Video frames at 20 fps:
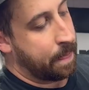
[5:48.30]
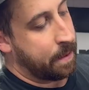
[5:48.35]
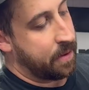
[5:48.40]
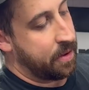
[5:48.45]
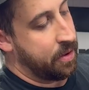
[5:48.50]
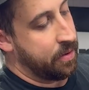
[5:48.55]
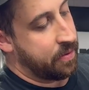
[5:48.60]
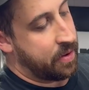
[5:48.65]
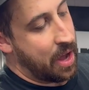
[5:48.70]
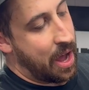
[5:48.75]

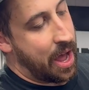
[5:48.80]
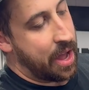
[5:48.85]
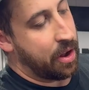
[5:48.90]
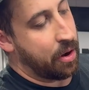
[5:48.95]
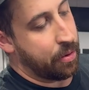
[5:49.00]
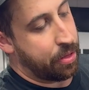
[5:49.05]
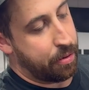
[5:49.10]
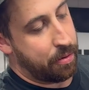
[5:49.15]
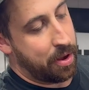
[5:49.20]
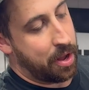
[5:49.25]
you've got your
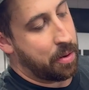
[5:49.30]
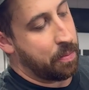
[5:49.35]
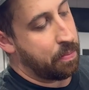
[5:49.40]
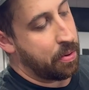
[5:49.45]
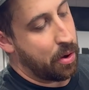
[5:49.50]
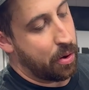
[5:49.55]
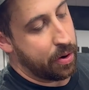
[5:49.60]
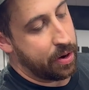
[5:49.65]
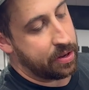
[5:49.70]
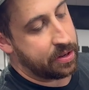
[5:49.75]
three
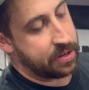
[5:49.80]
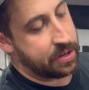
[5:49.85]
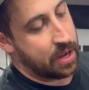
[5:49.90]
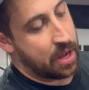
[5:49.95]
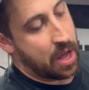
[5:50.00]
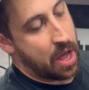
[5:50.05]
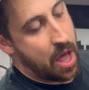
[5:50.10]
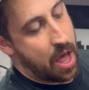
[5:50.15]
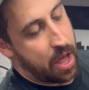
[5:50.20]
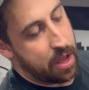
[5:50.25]
components,
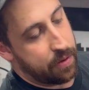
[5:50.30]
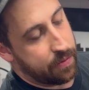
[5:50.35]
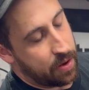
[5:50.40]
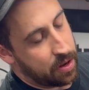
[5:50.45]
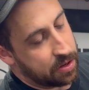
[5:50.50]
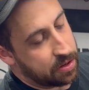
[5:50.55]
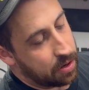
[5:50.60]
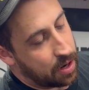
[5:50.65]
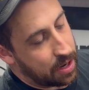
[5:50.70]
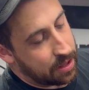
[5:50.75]
and you've
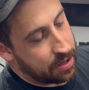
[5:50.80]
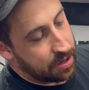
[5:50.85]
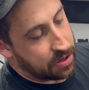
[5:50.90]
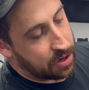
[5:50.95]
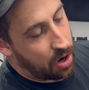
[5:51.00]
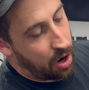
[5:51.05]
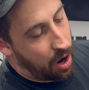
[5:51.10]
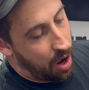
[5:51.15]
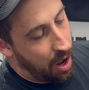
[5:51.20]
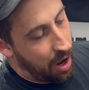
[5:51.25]
also got this
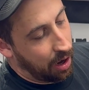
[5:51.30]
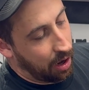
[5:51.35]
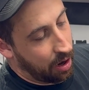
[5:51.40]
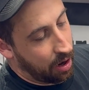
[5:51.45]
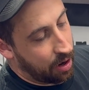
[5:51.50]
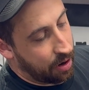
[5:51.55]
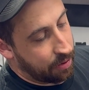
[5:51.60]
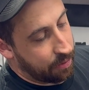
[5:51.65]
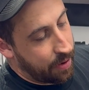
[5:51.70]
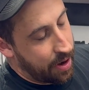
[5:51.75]
collar
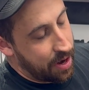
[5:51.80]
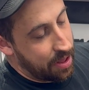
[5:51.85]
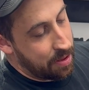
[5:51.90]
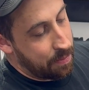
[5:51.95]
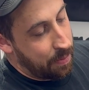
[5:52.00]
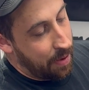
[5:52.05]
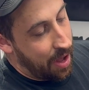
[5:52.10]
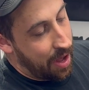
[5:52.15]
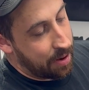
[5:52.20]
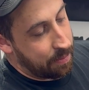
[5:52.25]
right on the
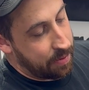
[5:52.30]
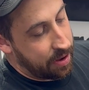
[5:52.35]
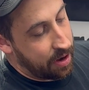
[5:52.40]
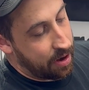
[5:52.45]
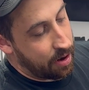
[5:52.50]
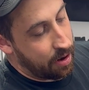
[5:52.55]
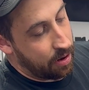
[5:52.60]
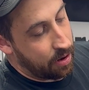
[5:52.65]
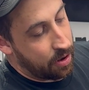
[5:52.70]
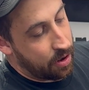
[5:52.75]
bottom
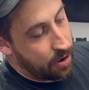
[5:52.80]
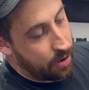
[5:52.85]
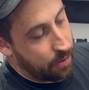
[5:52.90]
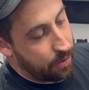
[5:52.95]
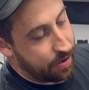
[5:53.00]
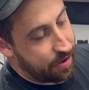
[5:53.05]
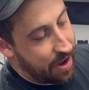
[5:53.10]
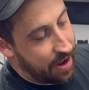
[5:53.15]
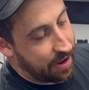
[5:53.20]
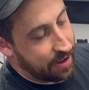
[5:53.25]
here,
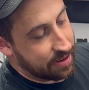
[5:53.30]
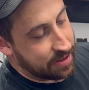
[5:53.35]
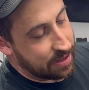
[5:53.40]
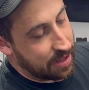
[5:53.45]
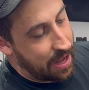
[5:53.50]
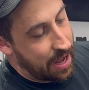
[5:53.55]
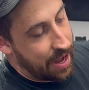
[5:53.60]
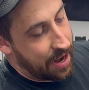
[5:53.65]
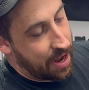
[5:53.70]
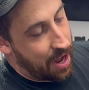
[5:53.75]
which I can
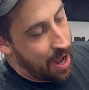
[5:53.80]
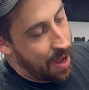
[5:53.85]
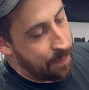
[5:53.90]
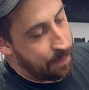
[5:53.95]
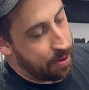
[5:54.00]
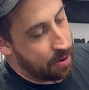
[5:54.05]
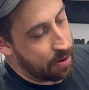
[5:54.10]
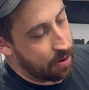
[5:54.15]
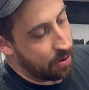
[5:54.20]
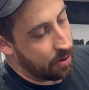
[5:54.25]
slide up
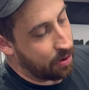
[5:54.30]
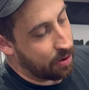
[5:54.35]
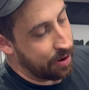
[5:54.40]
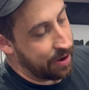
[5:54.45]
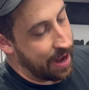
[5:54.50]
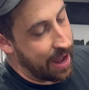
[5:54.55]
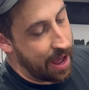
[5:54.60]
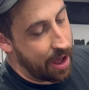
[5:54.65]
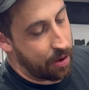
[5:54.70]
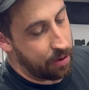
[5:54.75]
or
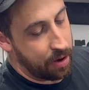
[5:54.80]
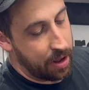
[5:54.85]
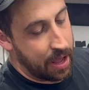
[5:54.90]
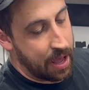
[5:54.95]
down.